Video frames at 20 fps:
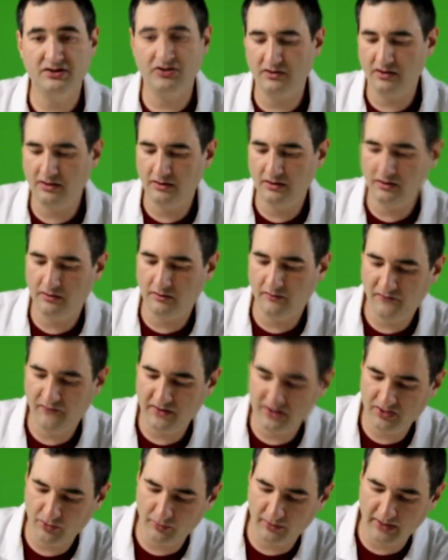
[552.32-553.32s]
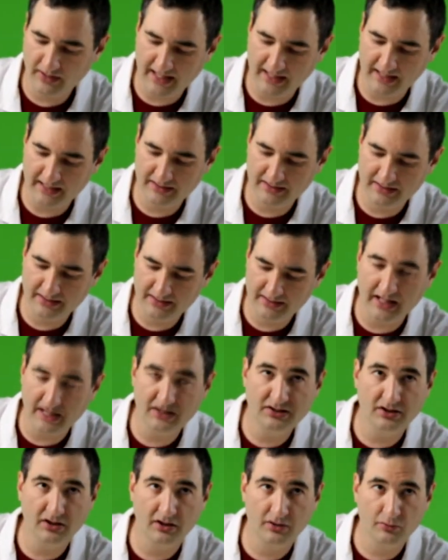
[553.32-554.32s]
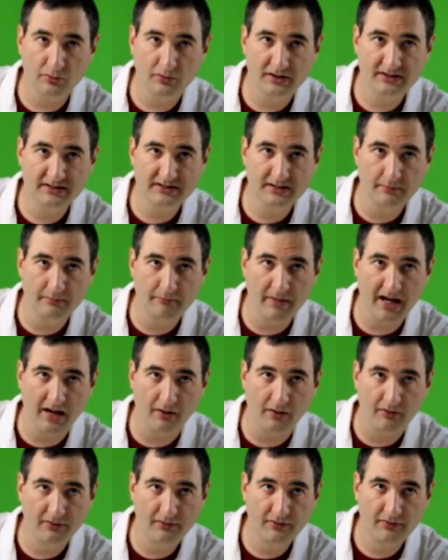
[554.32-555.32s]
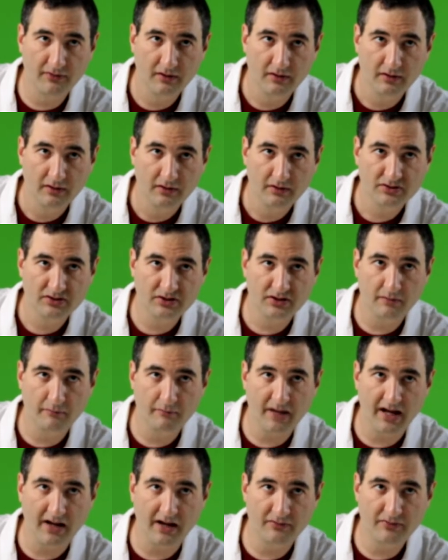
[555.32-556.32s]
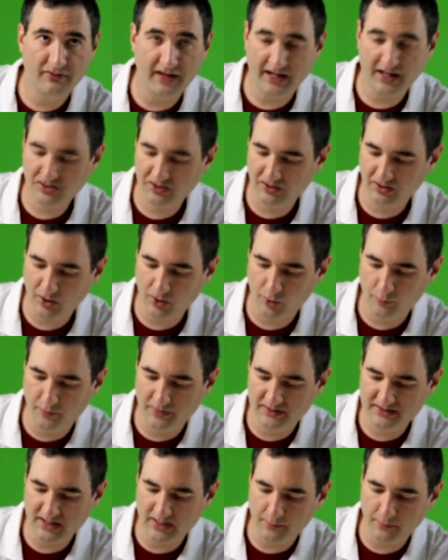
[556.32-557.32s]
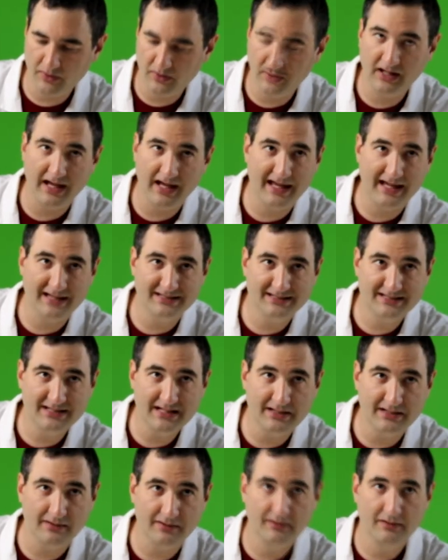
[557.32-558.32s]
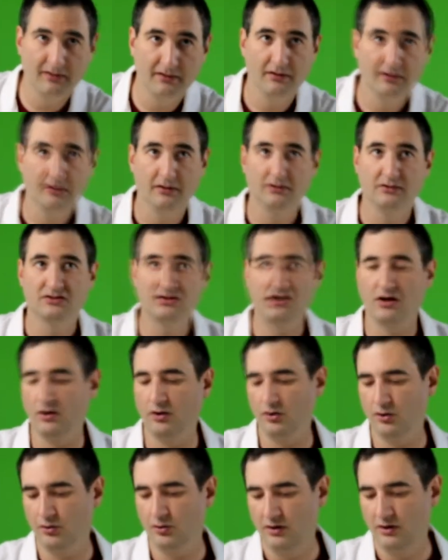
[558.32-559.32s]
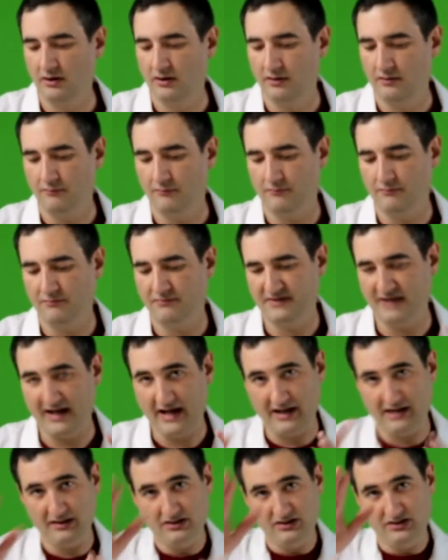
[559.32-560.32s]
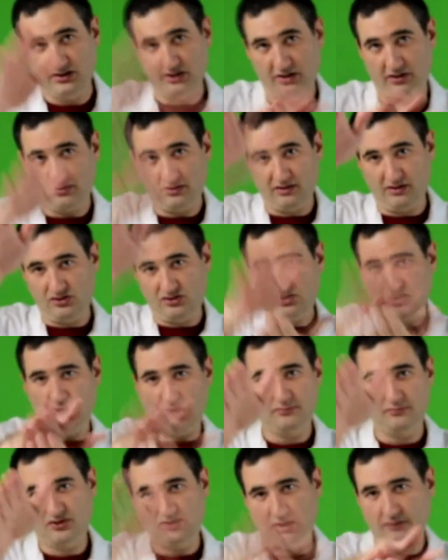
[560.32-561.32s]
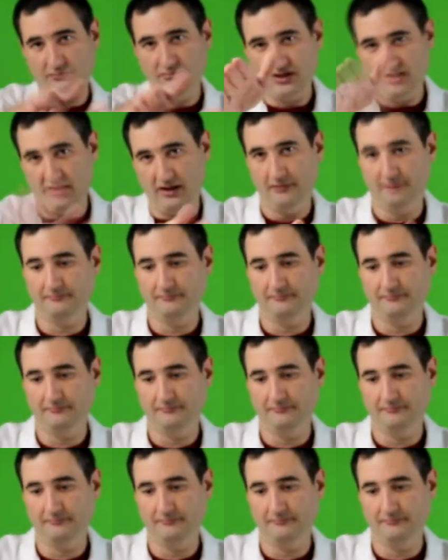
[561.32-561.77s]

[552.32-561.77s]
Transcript: another feature we added to Daddy Shark was the mouth. So the mouth actually opens up and it has teeth. So Daddy Shark can chomp, chomp, chomp.